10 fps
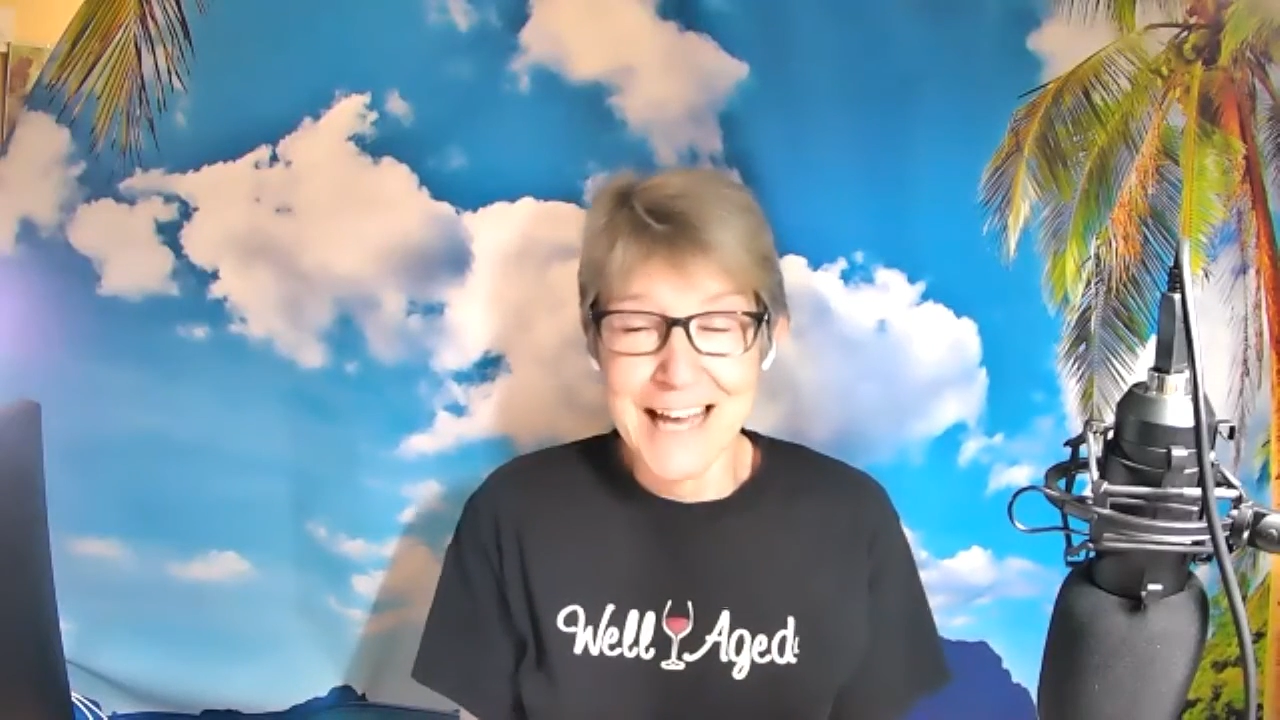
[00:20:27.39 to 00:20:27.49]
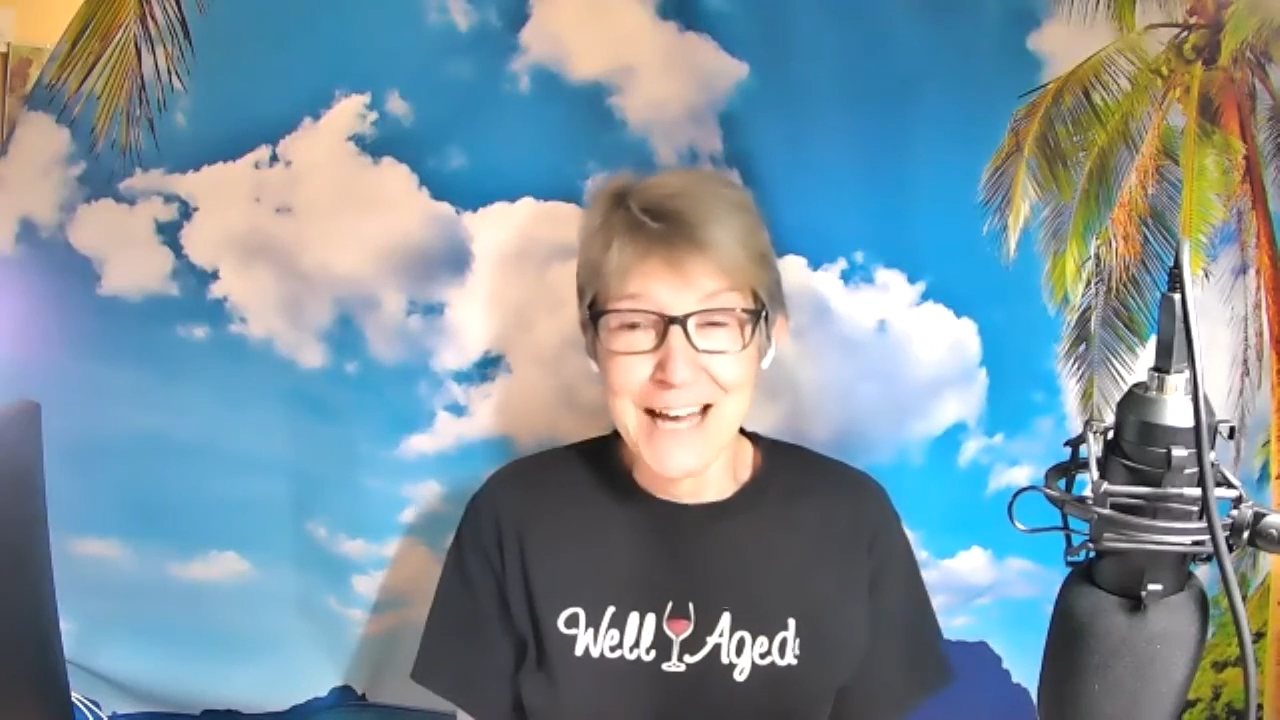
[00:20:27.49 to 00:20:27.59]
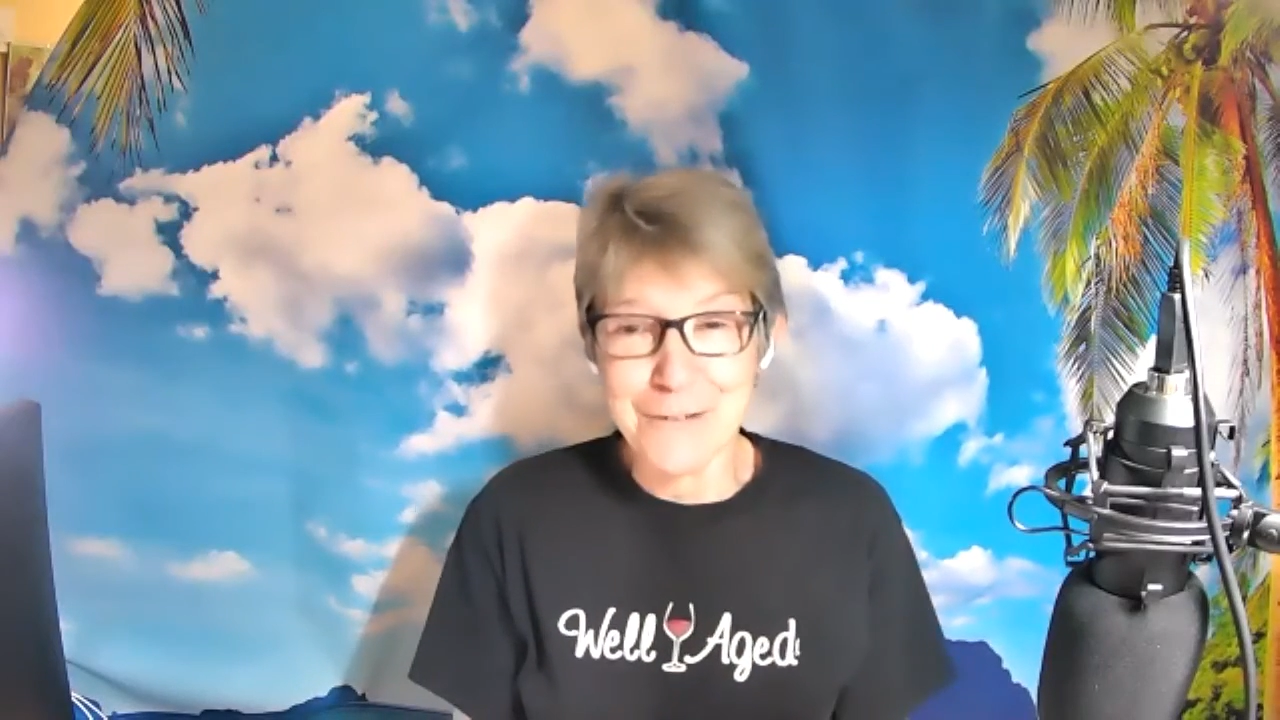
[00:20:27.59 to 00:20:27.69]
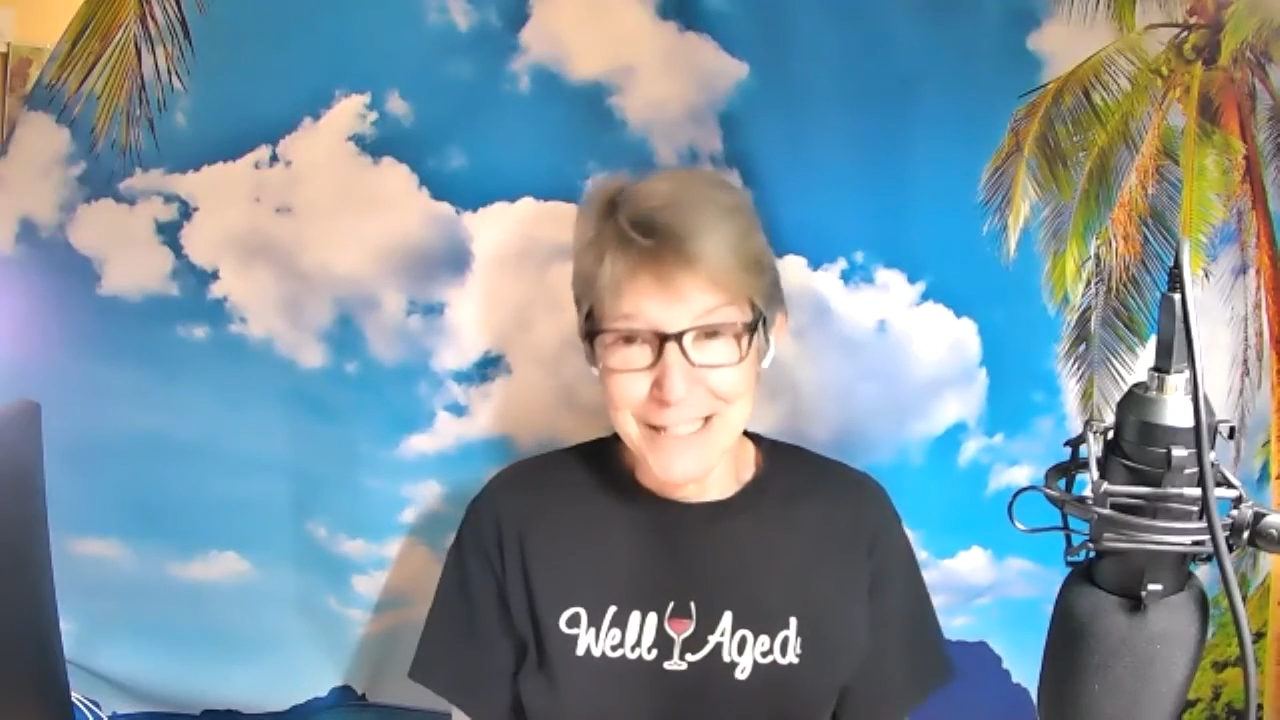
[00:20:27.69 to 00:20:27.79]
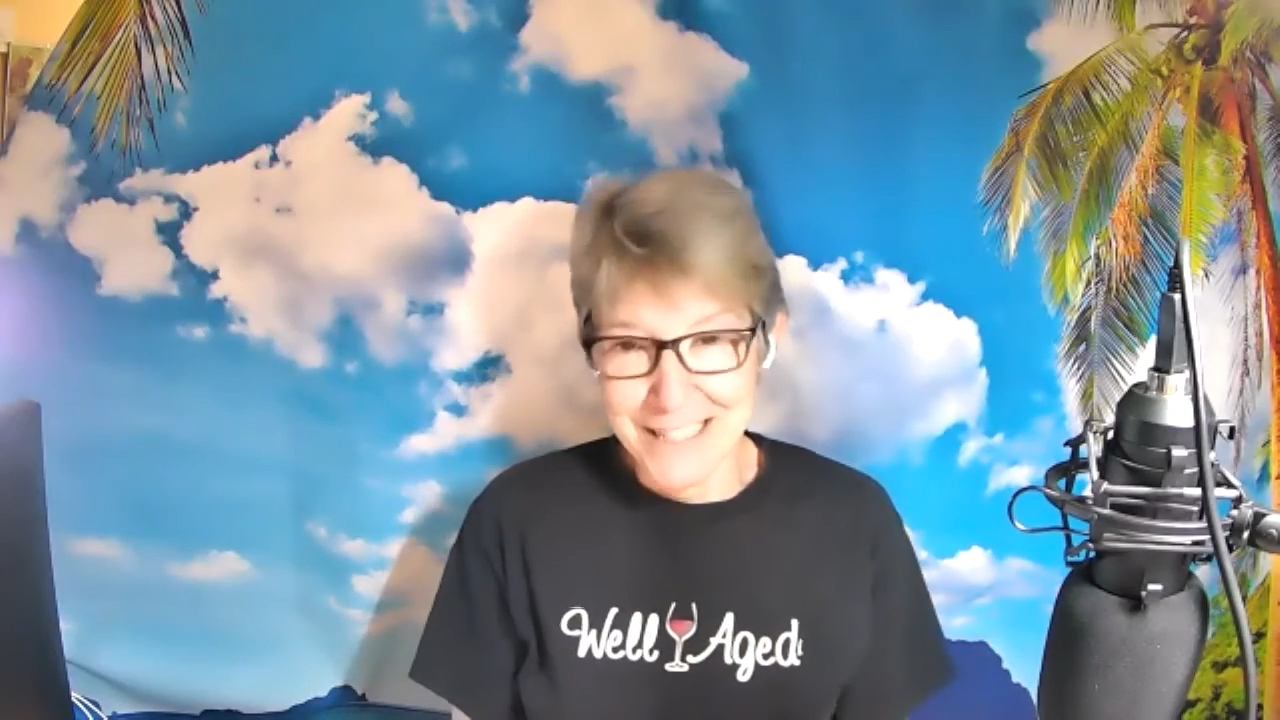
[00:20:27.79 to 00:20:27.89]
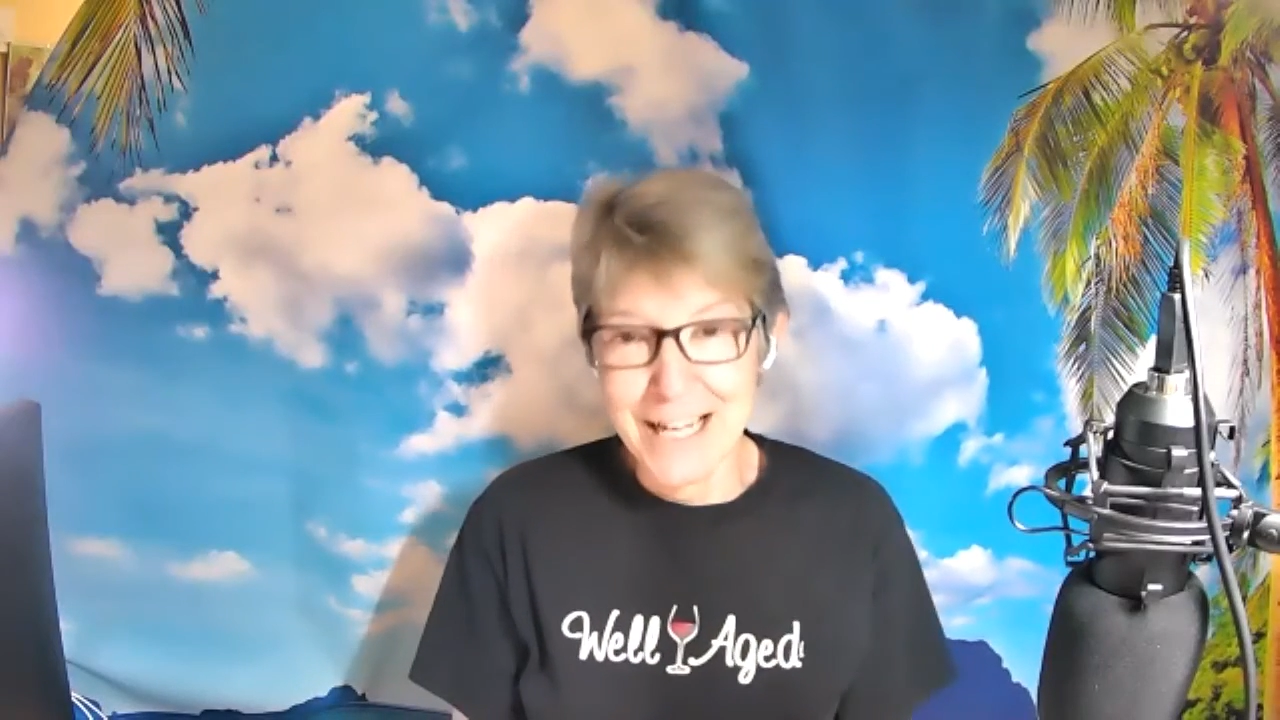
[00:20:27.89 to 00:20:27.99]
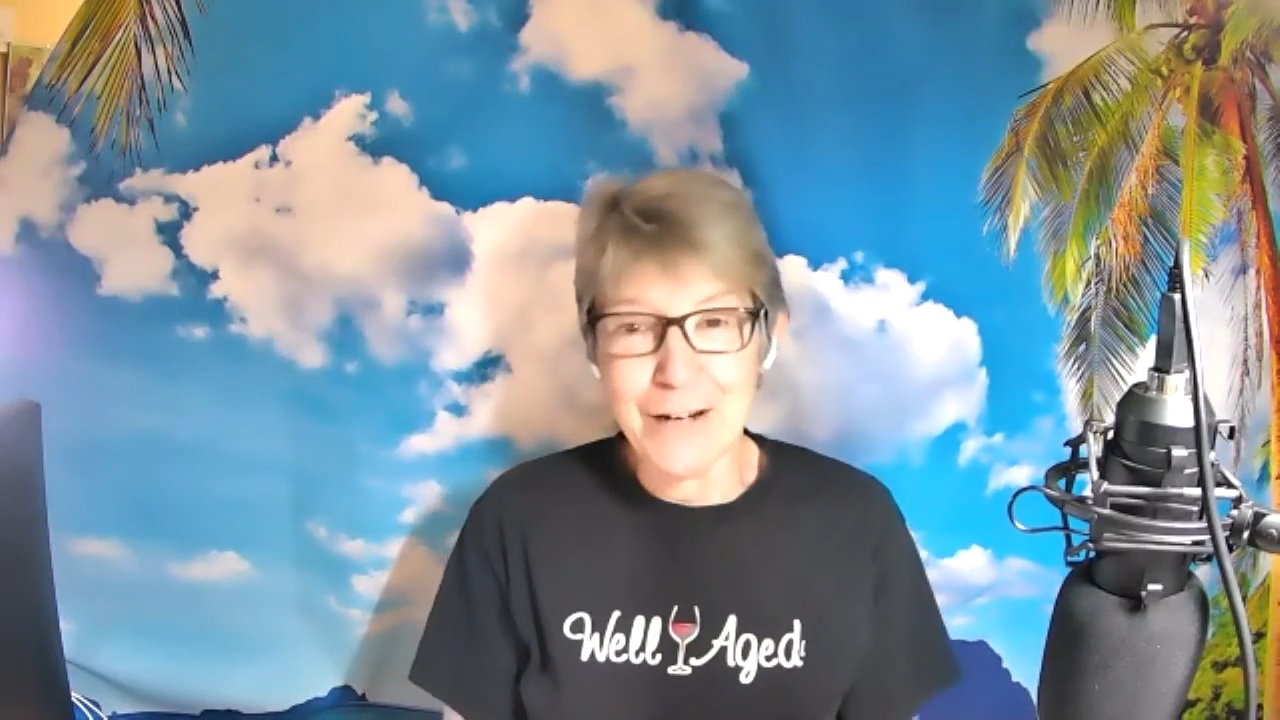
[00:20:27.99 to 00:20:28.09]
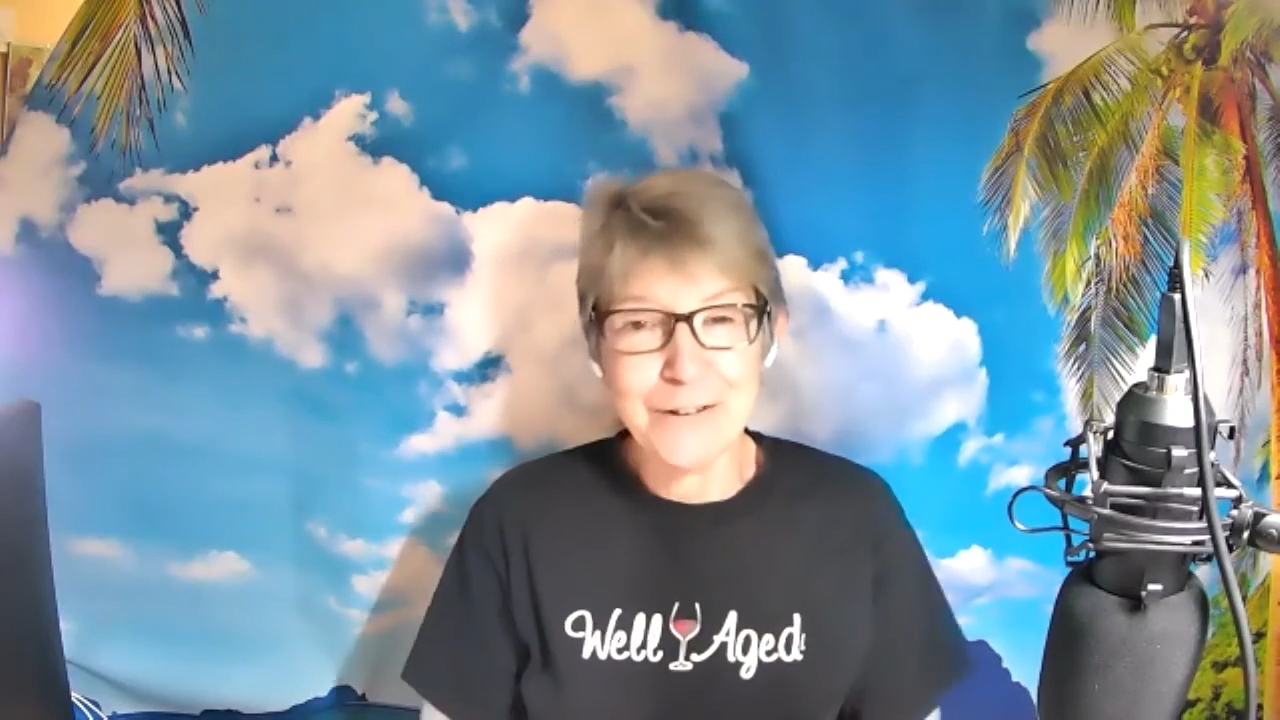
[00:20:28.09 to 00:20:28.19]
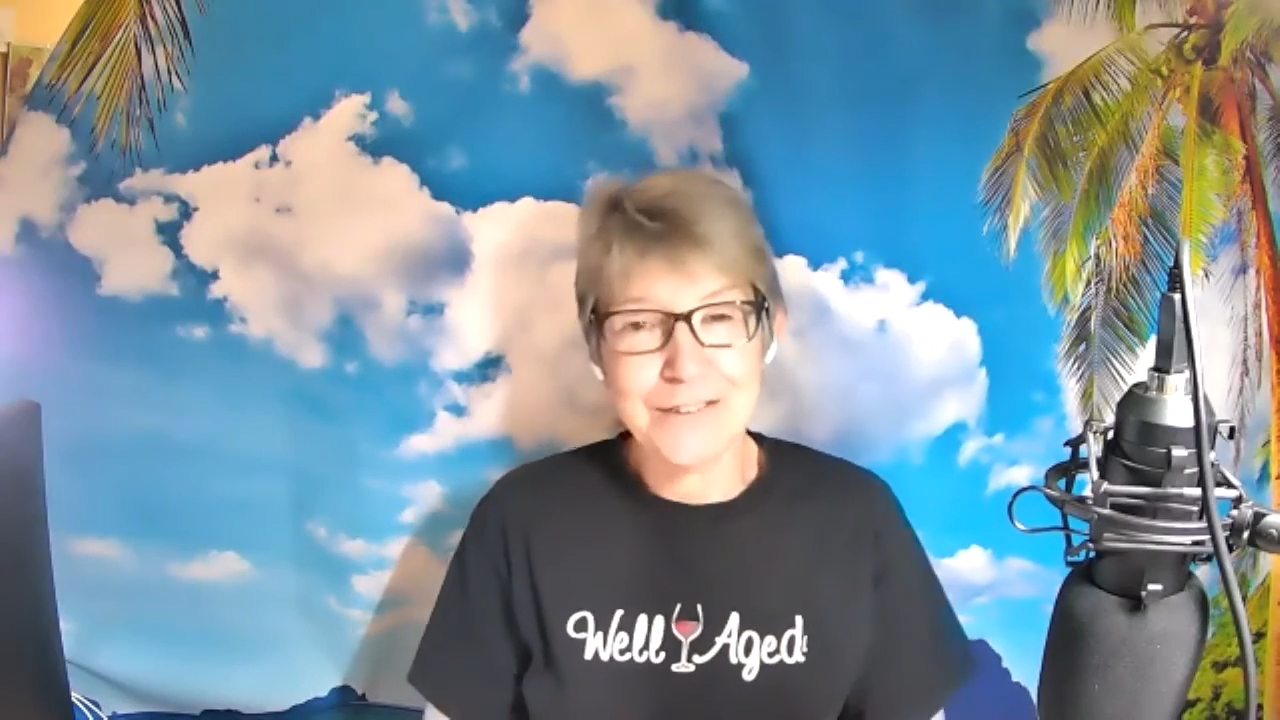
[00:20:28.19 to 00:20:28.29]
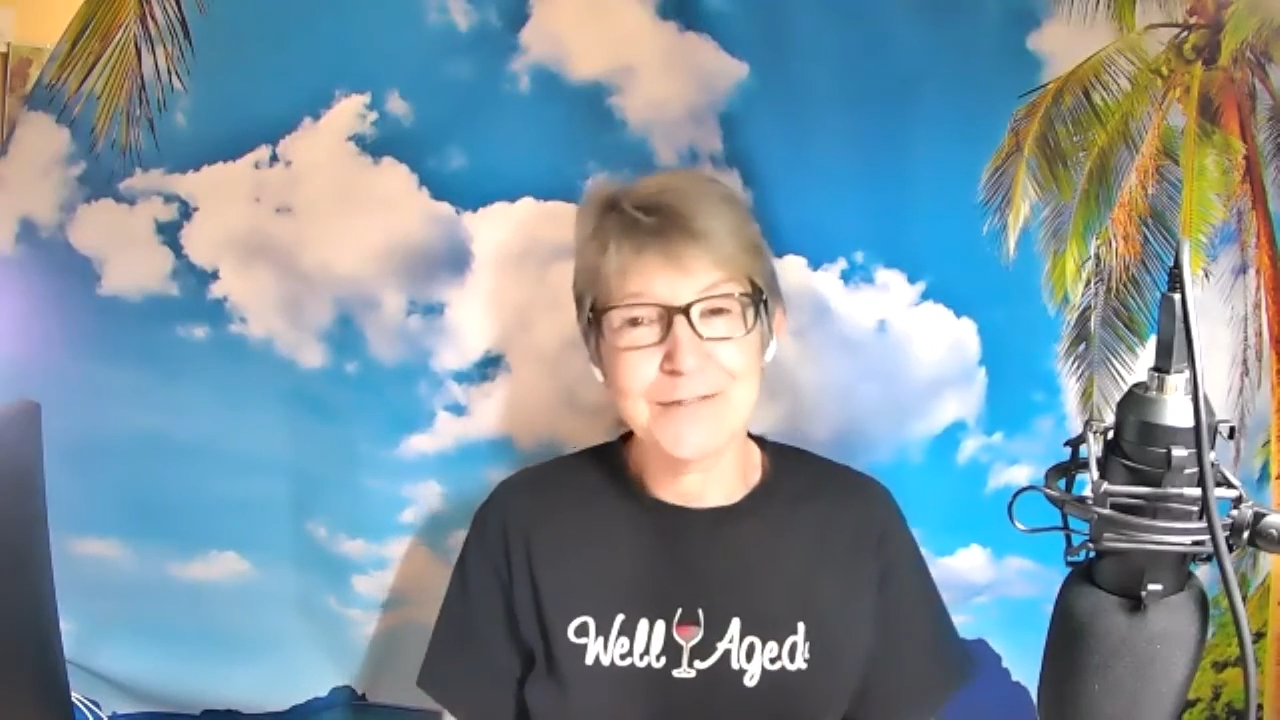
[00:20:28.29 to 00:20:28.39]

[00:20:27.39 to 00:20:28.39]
that right now.